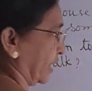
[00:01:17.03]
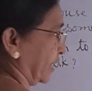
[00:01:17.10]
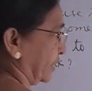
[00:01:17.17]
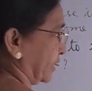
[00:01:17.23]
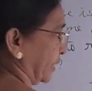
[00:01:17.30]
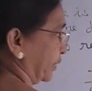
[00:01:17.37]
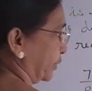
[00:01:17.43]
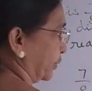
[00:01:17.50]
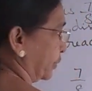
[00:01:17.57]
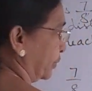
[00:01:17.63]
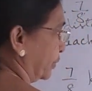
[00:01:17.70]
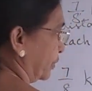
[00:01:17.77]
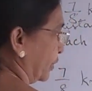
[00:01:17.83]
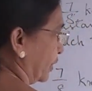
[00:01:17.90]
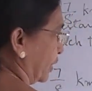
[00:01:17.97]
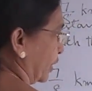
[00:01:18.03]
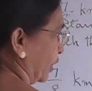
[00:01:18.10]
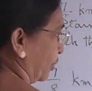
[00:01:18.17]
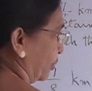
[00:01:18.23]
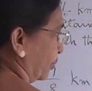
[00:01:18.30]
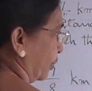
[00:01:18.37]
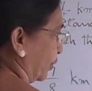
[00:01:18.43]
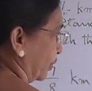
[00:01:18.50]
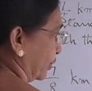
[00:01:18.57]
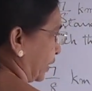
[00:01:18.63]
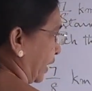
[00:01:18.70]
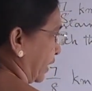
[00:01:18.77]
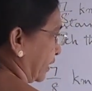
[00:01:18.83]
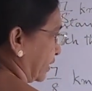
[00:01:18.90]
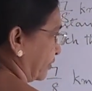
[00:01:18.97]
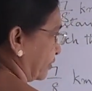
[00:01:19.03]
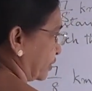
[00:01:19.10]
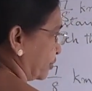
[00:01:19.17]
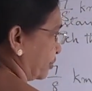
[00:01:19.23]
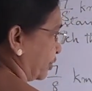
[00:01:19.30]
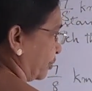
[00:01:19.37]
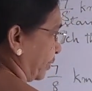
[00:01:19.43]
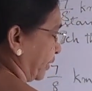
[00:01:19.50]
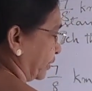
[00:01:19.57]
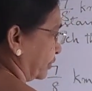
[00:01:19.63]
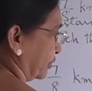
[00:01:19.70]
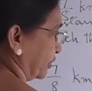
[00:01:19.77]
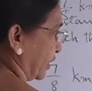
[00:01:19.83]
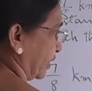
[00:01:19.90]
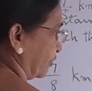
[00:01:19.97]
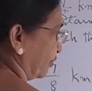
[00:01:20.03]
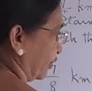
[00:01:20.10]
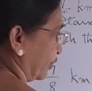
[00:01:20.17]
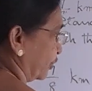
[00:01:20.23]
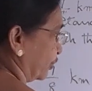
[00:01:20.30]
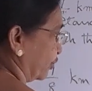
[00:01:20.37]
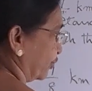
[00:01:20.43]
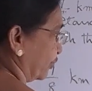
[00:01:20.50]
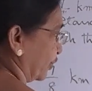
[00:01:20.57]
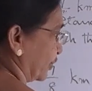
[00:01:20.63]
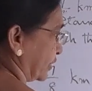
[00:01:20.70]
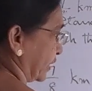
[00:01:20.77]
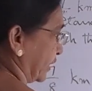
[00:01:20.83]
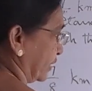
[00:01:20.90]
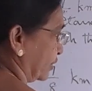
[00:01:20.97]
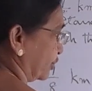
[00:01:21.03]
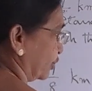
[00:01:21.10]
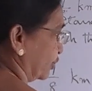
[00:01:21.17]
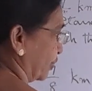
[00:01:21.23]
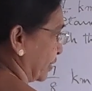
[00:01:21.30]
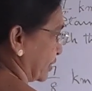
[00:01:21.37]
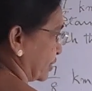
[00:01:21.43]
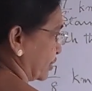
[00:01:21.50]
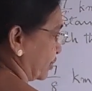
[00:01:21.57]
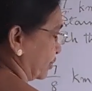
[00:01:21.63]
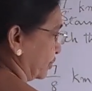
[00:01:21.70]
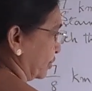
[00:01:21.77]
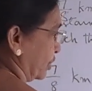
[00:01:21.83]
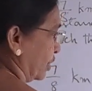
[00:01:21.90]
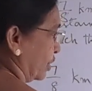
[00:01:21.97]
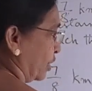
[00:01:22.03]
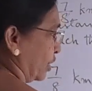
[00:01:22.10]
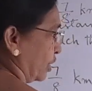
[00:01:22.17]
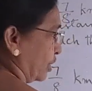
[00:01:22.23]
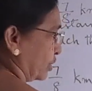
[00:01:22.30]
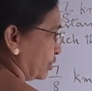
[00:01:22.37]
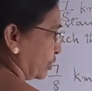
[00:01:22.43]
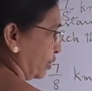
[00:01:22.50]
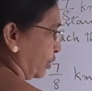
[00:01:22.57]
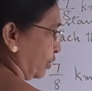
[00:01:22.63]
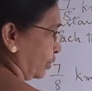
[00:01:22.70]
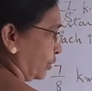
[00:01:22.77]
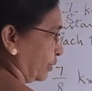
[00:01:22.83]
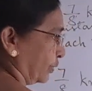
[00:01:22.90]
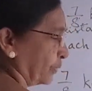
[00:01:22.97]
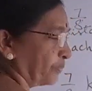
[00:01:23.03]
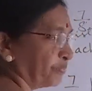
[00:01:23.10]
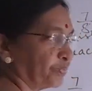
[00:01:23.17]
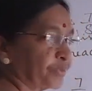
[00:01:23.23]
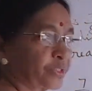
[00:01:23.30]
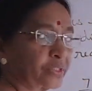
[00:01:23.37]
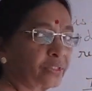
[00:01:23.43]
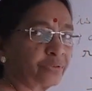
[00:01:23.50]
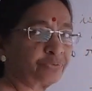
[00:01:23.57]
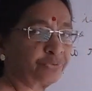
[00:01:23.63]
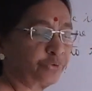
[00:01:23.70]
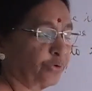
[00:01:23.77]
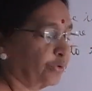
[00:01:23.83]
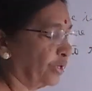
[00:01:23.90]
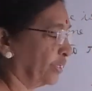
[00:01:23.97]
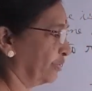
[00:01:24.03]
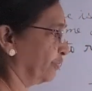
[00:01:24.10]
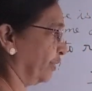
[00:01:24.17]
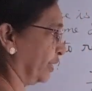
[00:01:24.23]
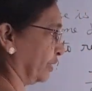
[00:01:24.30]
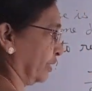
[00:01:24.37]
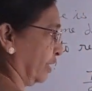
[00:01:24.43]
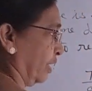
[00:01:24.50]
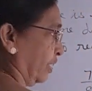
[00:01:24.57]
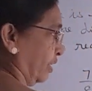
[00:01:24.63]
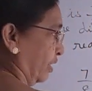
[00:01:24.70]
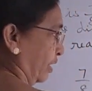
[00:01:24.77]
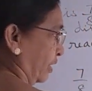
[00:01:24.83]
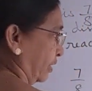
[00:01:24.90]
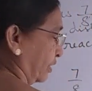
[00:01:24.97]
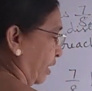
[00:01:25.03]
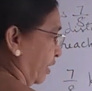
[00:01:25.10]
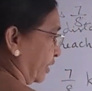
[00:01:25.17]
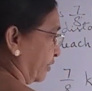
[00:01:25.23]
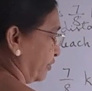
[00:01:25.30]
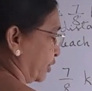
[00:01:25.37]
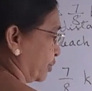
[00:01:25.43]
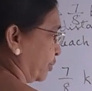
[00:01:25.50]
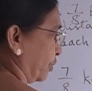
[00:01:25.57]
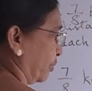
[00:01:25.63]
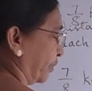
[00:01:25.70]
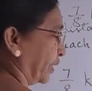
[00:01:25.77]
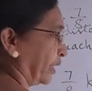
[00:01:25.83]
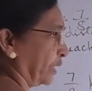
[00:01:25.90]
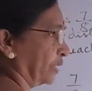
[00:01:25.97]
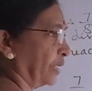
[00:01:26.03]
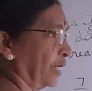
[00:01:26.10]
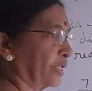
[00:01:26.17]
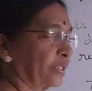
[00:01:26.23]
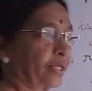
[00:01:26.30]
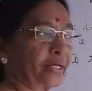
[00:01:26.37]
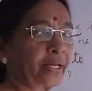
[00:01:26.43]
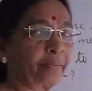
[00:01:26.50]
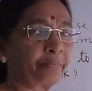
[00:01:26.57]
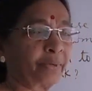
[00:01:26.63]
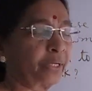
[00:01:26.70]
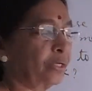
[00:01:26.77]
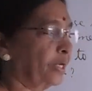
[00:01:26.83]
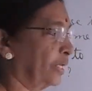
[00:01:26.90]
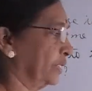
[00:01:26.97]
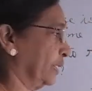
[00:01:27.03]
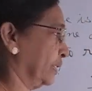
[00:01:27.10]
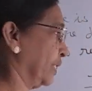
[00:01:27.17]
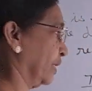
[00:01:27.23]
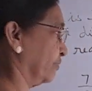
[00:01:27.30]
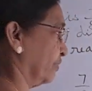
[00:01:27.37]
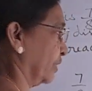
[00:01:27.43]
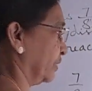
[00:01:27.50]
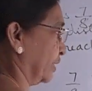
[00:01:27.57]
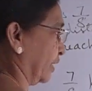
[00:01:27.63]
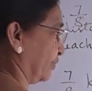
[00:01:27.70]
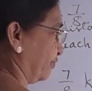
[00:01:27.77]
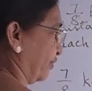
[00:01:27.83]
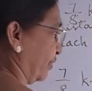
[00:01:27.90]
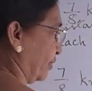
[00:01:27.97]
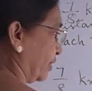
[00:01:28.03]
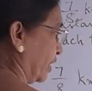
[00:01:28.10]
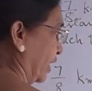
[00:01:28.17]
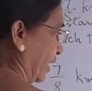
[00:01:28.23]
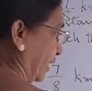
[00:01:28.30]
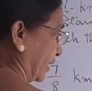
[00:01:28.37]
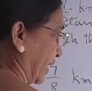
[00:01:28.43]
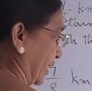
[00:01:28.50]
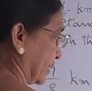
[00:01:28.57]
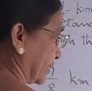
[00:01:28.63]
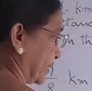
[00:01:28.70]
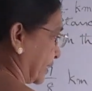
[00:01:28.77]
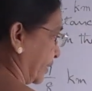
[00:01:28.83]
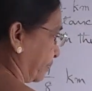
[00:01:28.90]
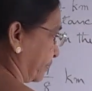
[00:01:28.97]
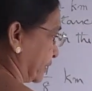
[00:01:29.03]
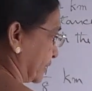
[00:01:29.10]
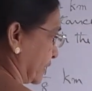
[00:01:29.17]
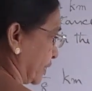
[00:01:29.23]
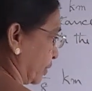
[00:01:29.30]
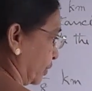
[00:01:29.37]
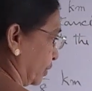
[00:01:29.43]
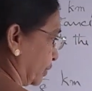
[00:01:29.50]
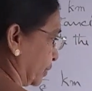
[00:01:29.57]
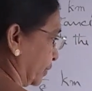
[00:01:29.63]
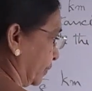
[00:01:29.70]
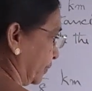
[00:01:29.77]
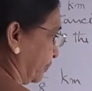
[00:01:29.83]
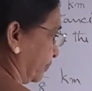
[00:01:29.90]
8 and 2. Both are divisible by 2. Therefore, 2 4s 8, 2 1s 2. So 4 and 1 not divisible by any other number other than 1. Therefore, LCM is equal to